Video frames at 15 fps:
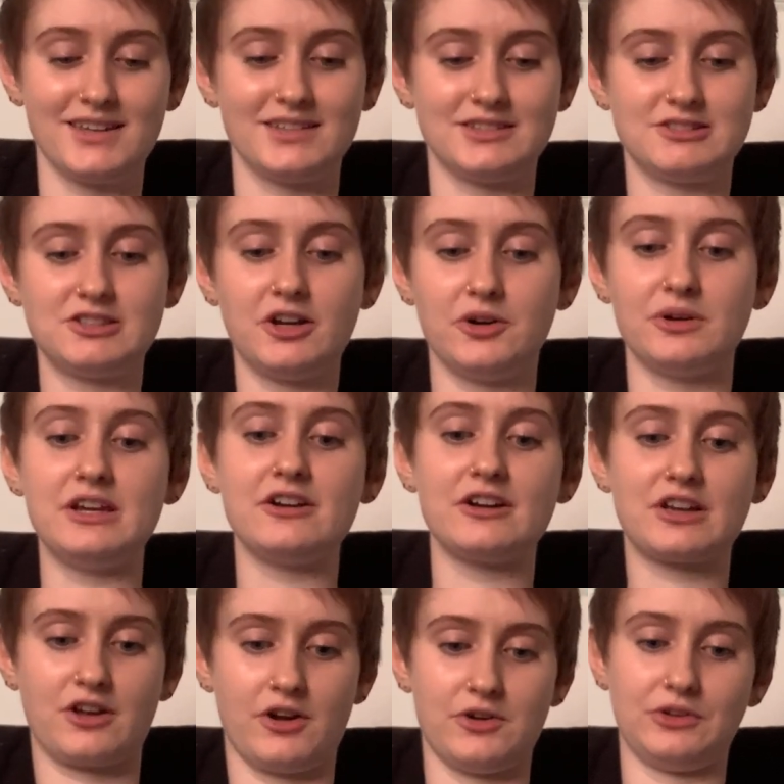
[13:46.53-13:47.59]
So here
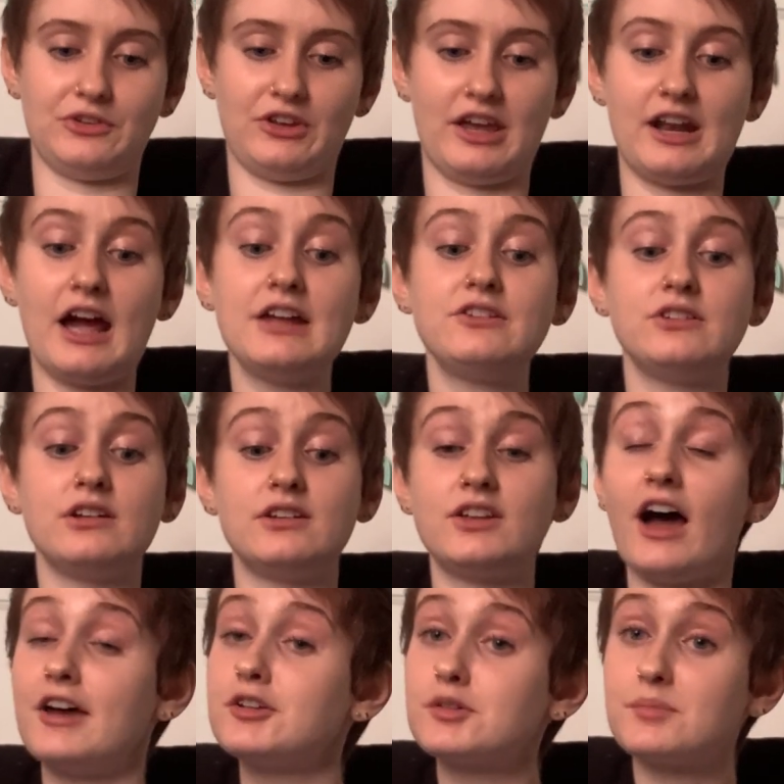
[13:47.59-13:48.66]
it goes. And I
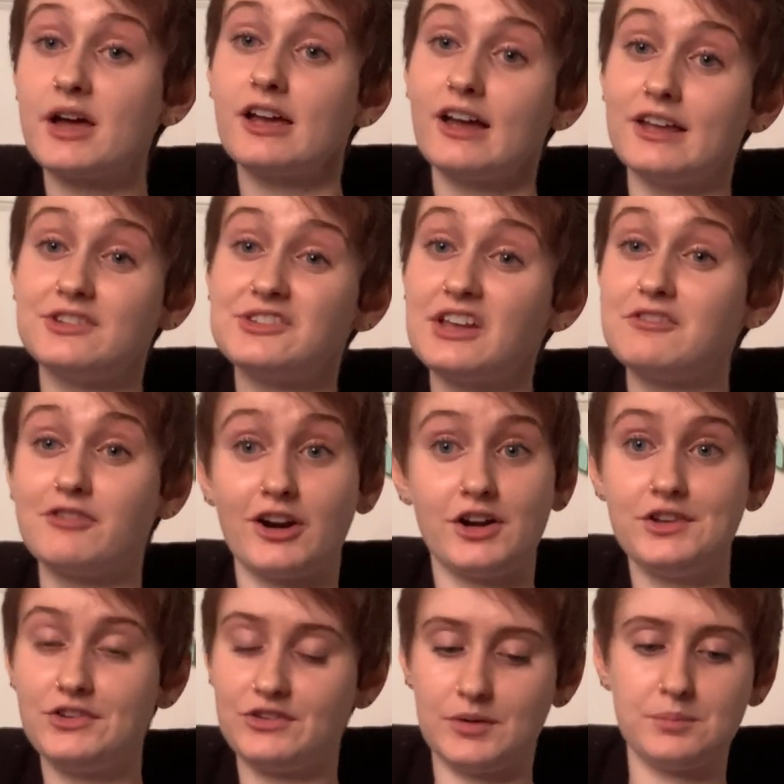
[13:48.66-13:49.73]
titled my essay
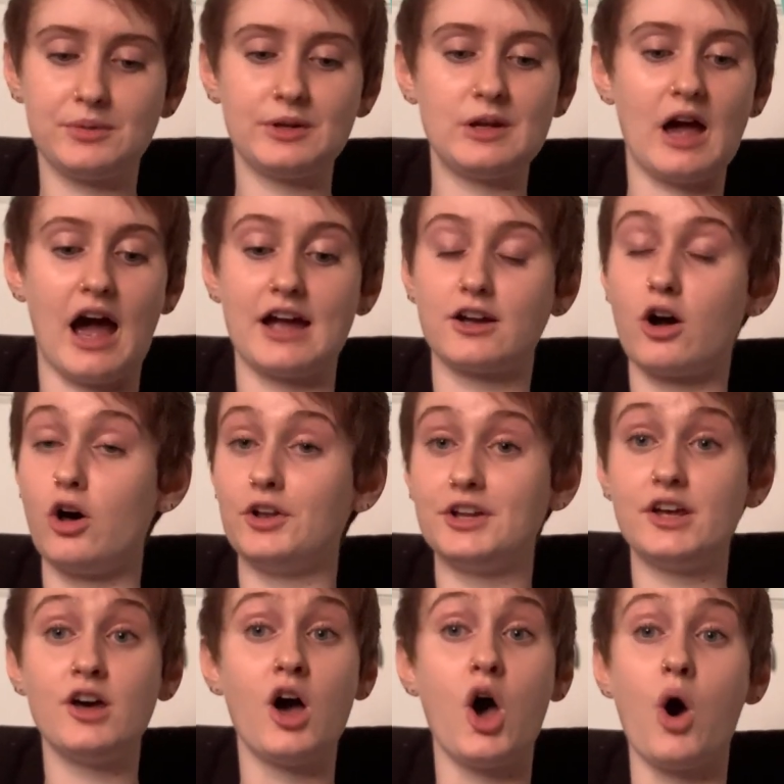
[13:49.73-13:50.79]
very simply. I called
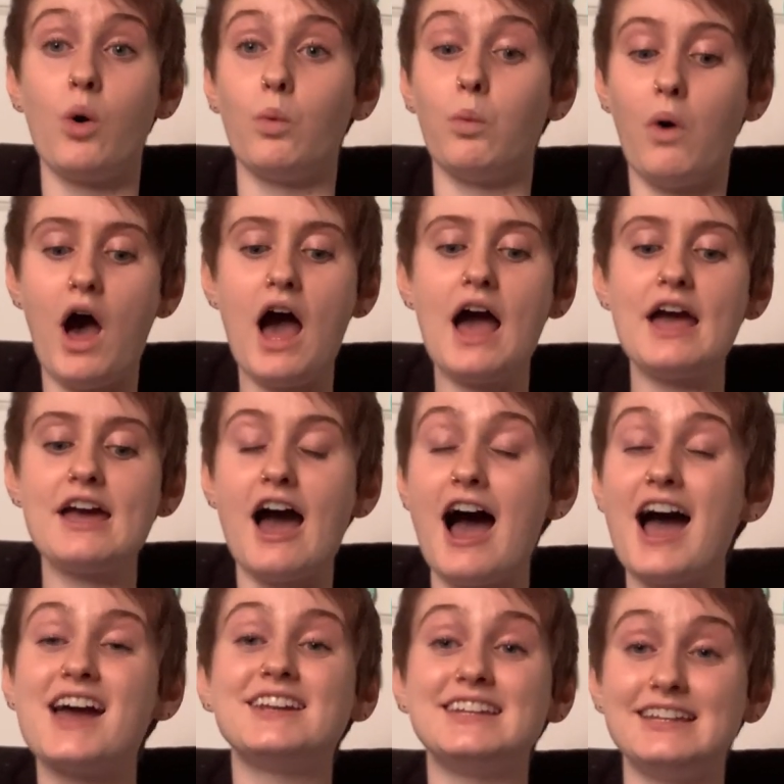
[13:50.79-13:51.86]
it, Why
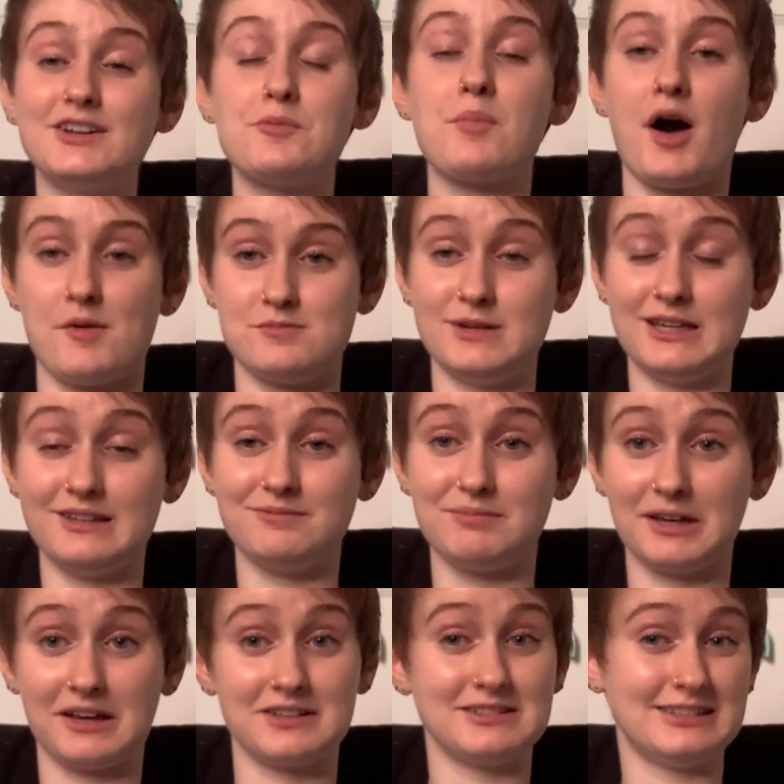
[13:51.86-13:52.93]
I Need a Puppy,
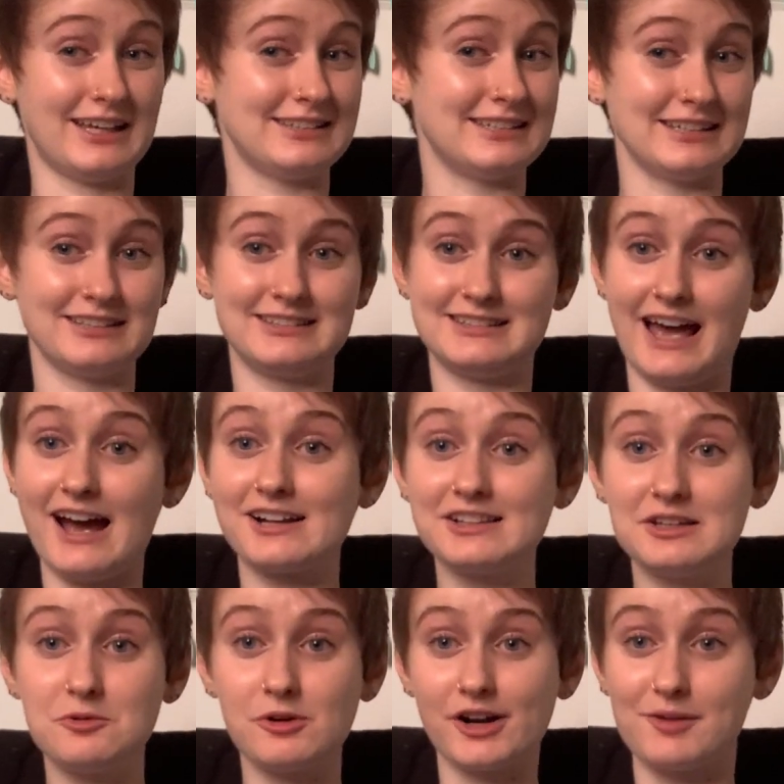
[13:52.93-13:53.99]
because that's
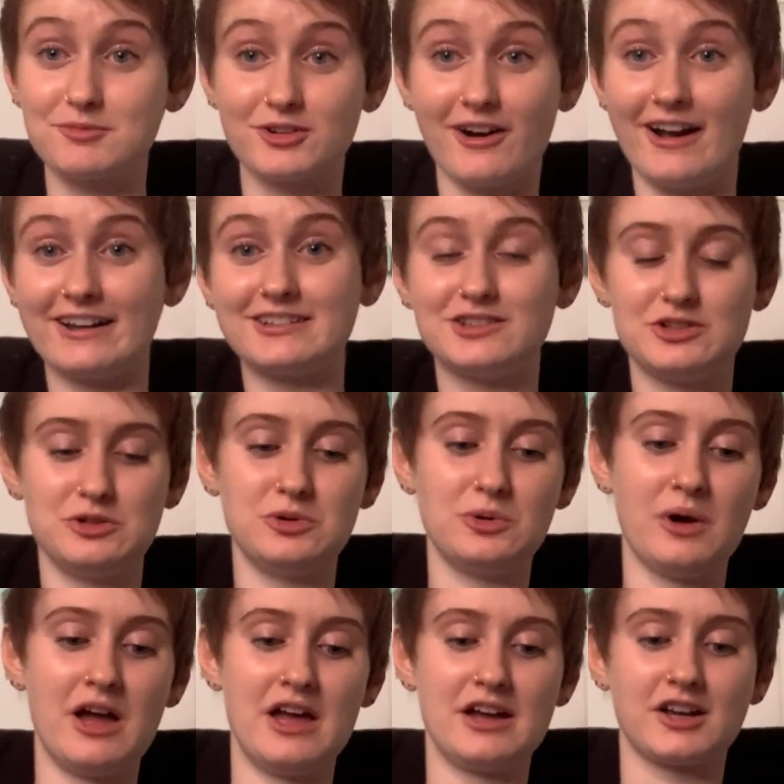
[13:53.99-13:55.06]
exactly what I'm trying
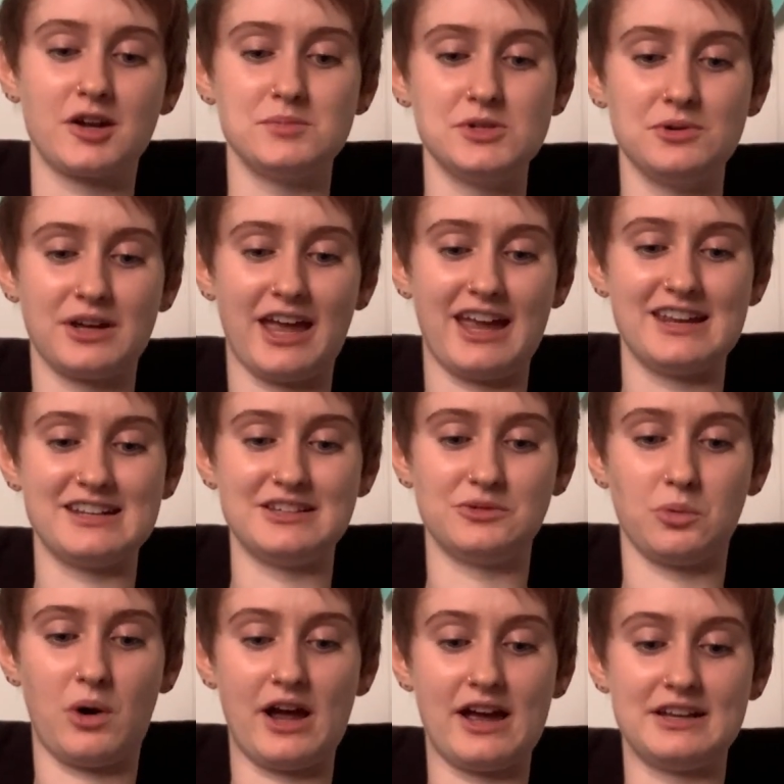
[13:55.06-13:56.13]
to communicate, is
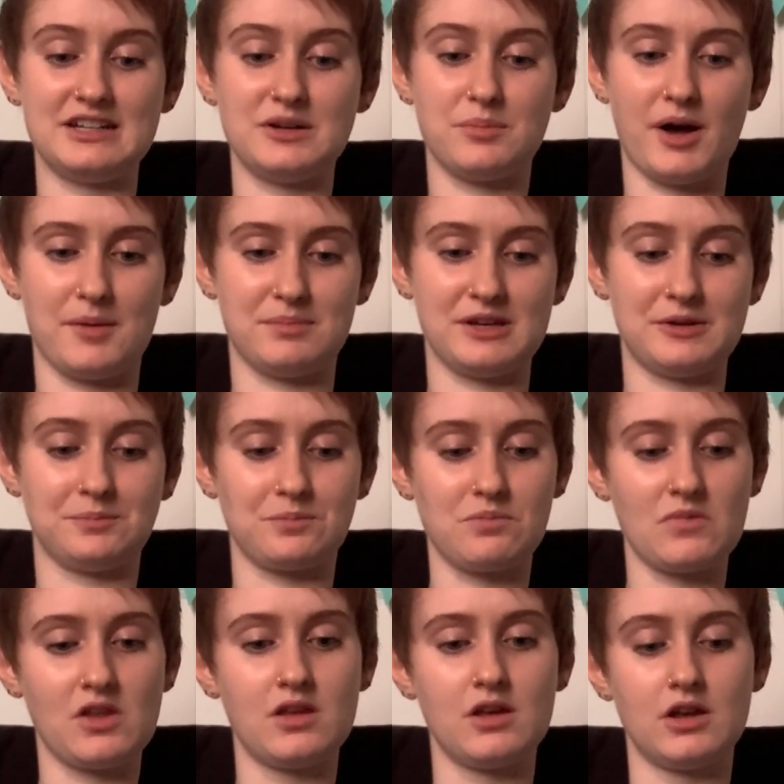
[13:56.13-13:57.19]
why I need a puppy.
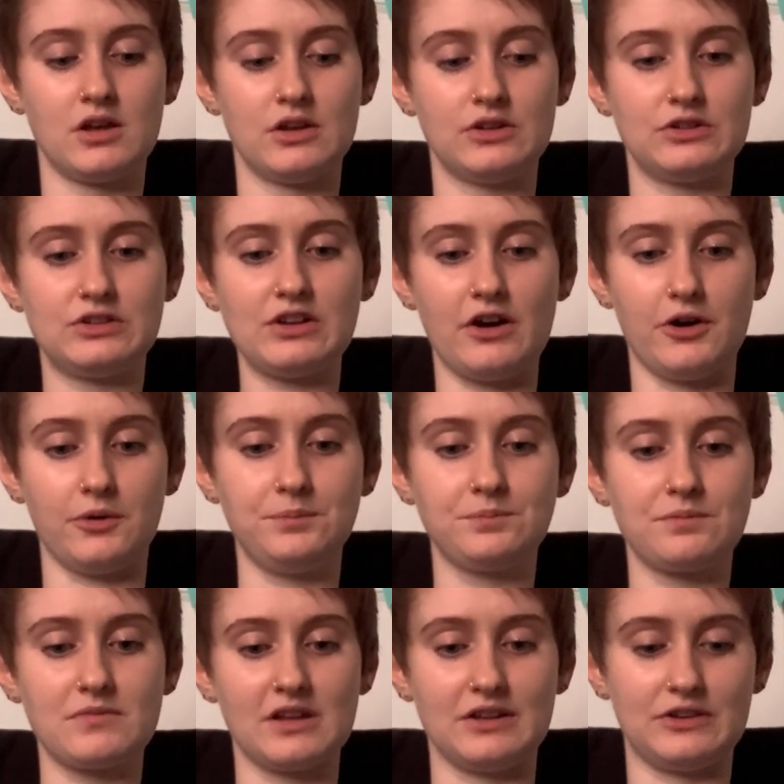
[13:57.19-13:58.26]
So
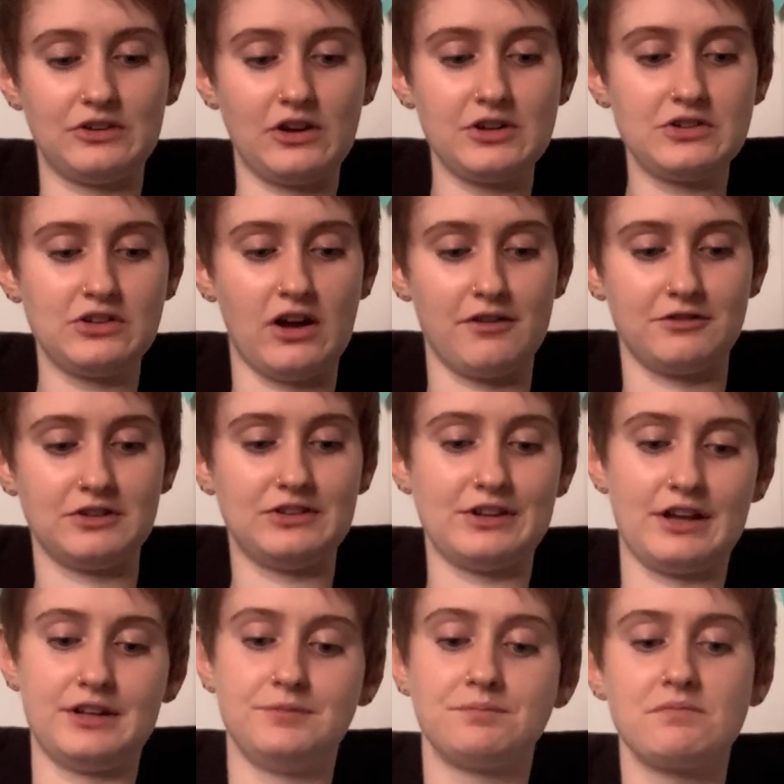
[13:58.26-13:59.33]
it starts off, it
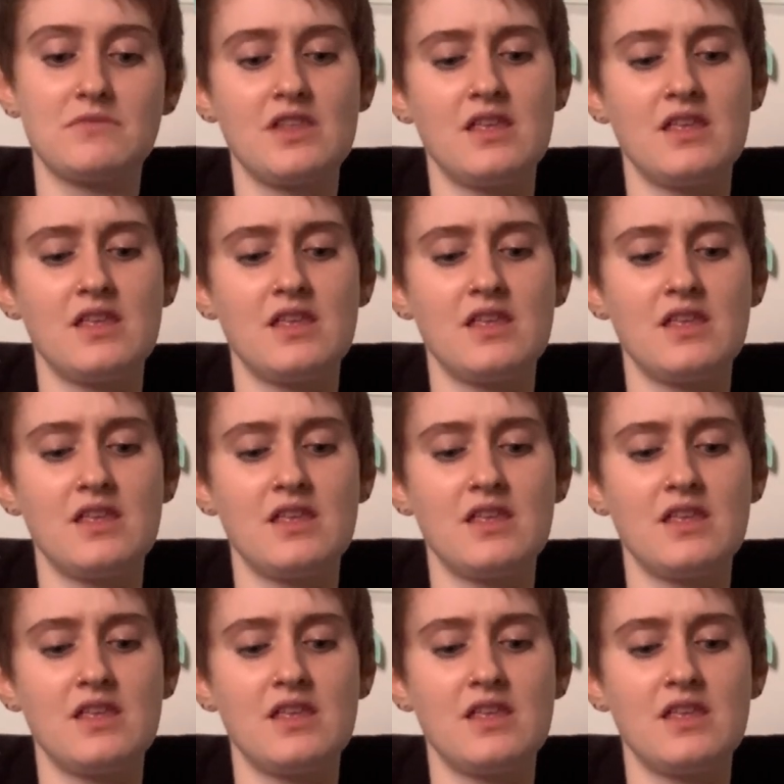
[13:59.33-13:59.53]
said,